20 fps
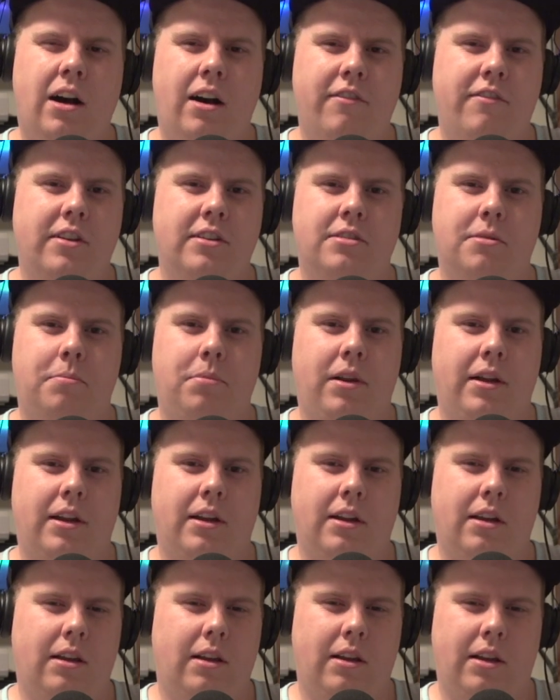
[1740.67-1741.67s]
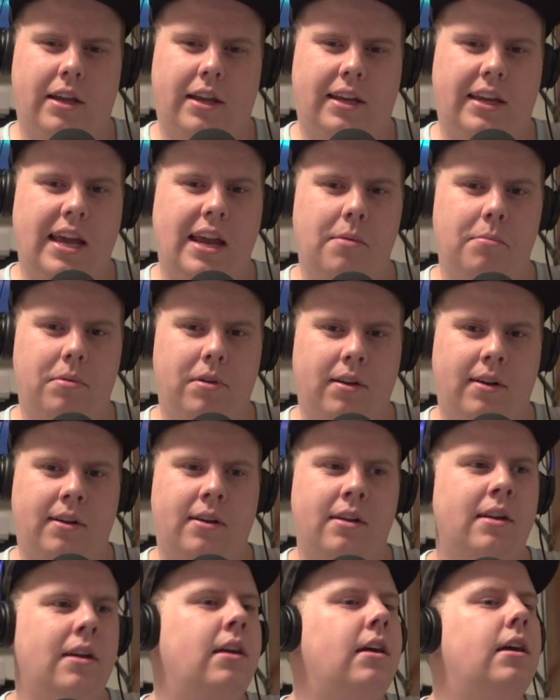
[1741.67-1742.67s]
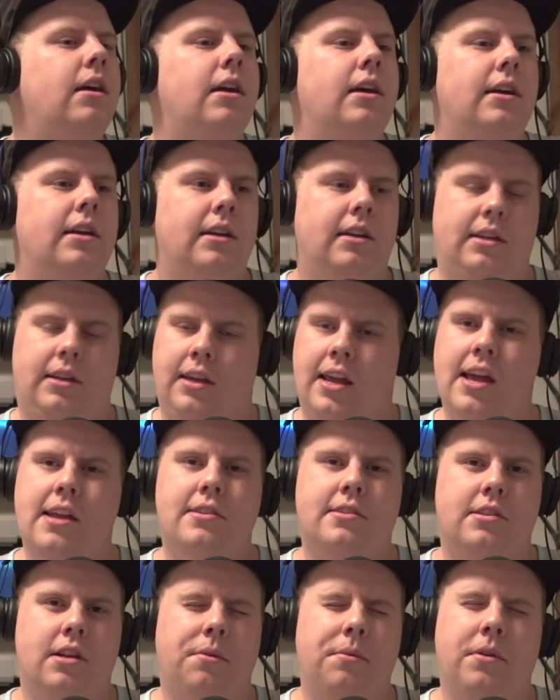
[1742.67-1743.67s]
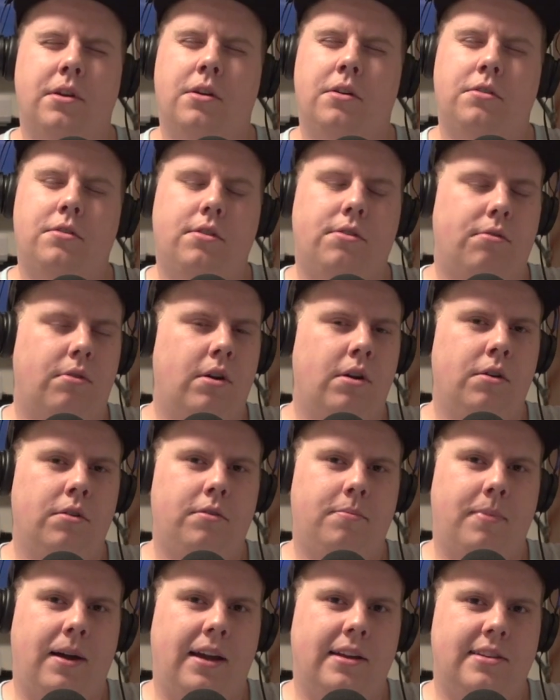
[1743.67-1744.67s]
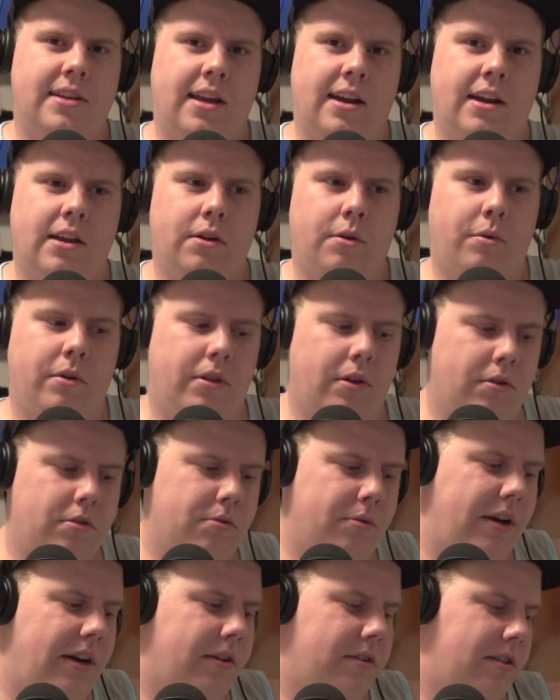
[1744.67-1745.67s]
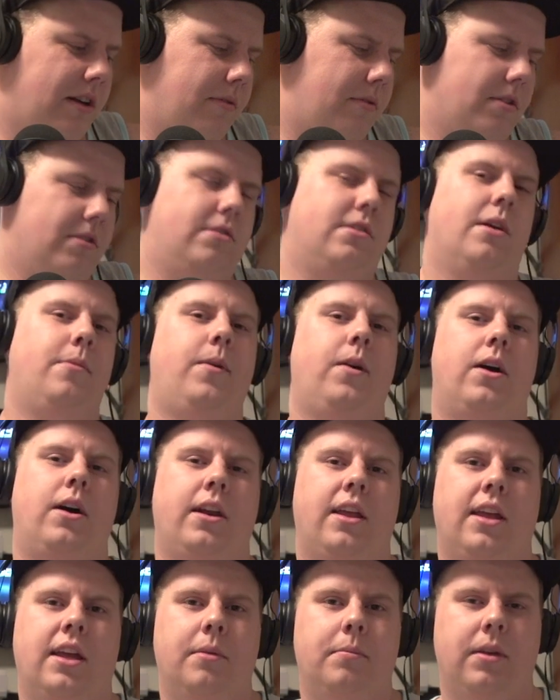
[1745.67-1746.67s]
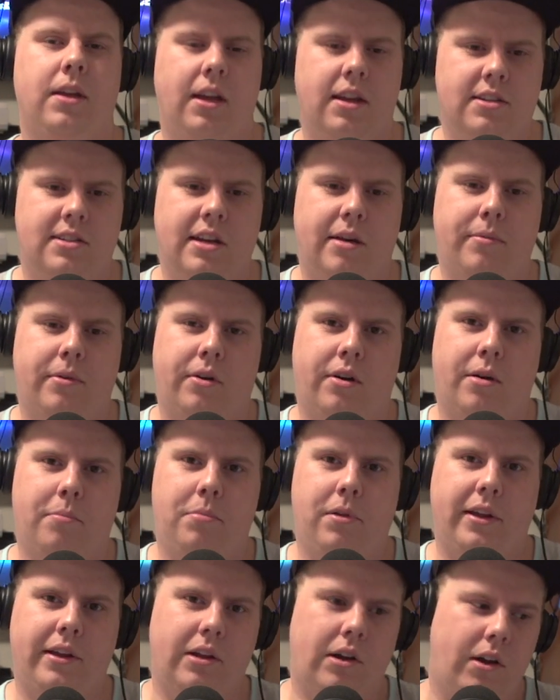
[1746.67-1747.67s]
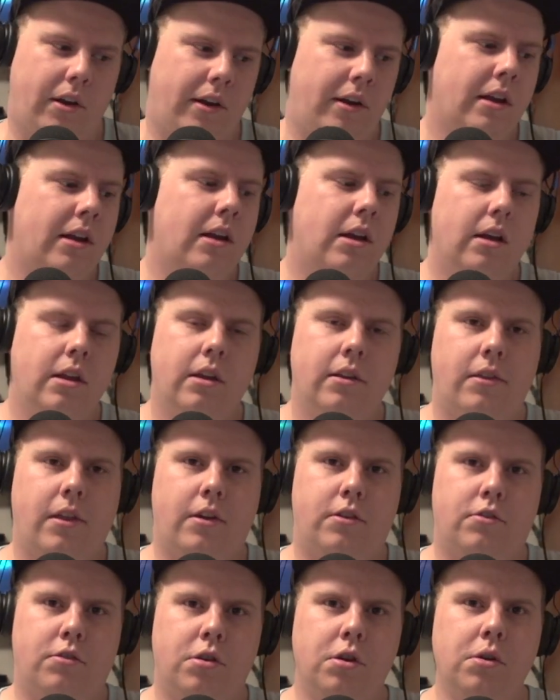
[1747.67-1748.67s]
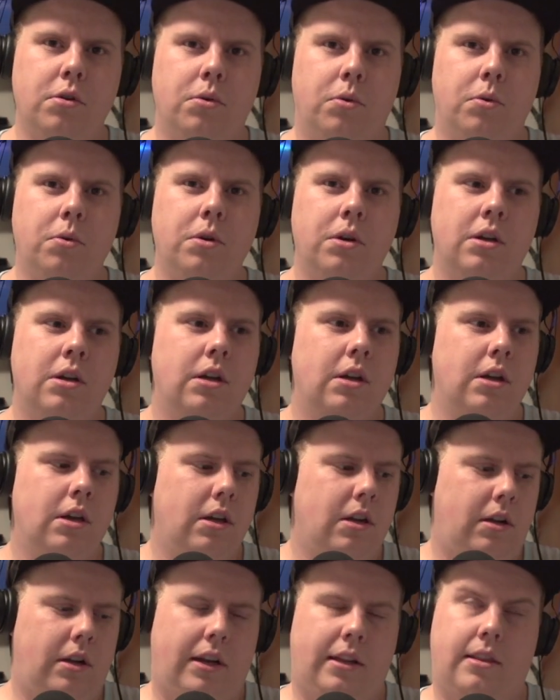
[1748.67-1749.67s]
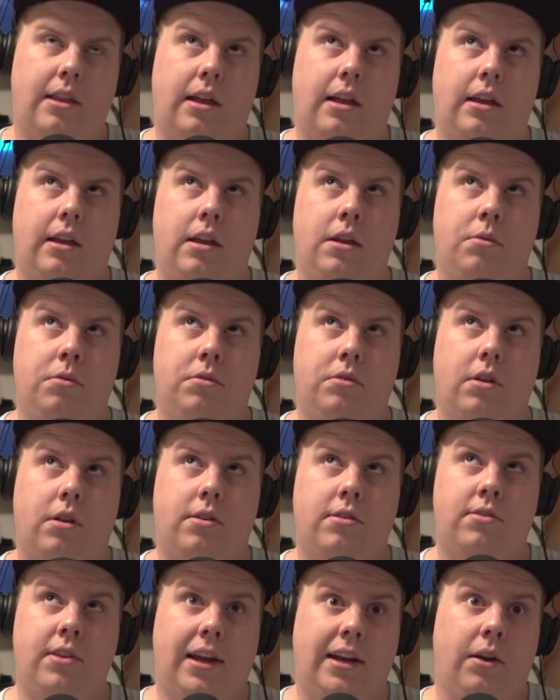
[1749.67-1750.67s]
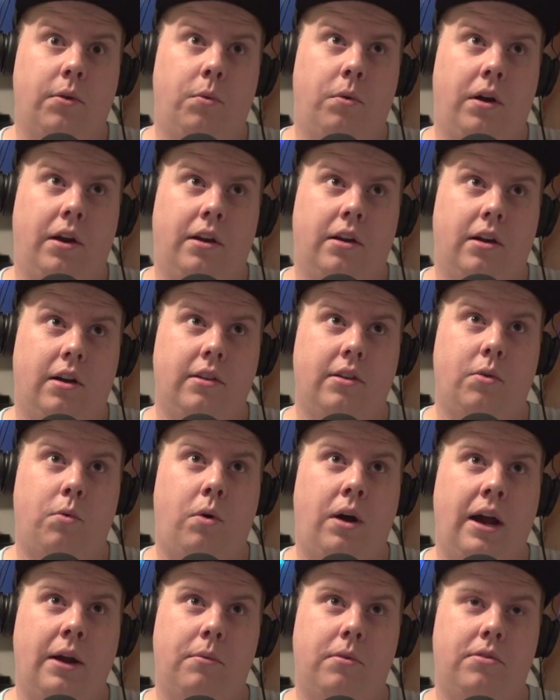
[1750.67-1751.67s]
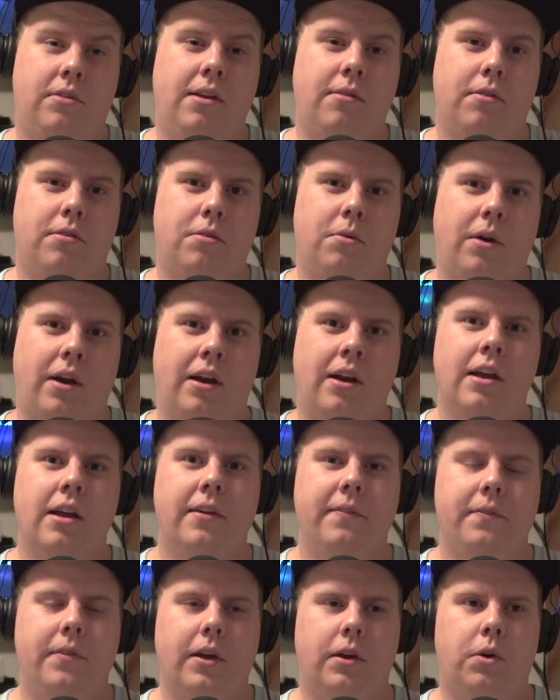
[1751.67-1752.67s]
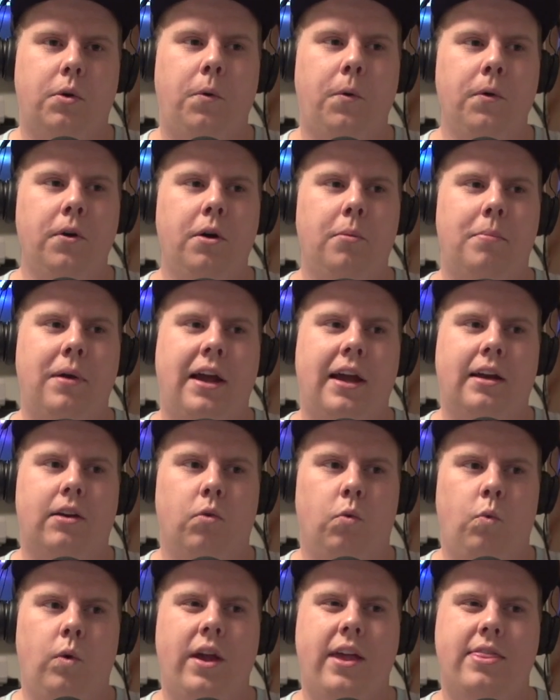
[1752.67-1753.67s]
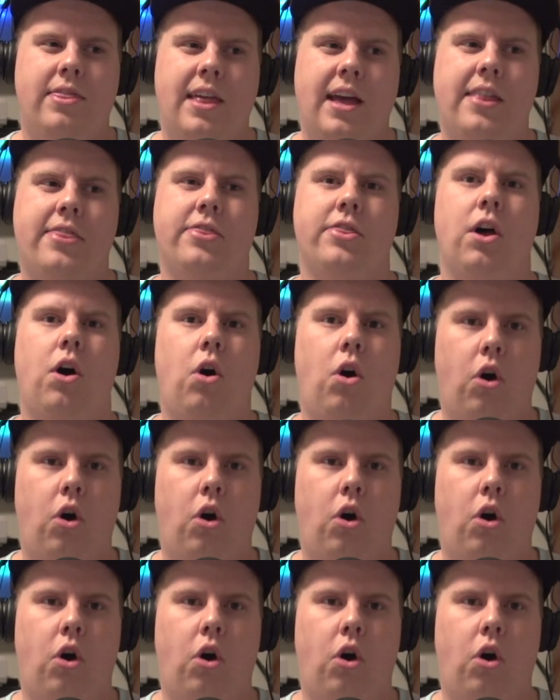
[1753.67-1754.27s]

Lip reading: offensive play like game plan. Yes, some of those throws by Tannehill with those 3 interceptions, some were on him and some were on play calling. The 2, it was the second one on the wide receiver screen. The cornerback read that the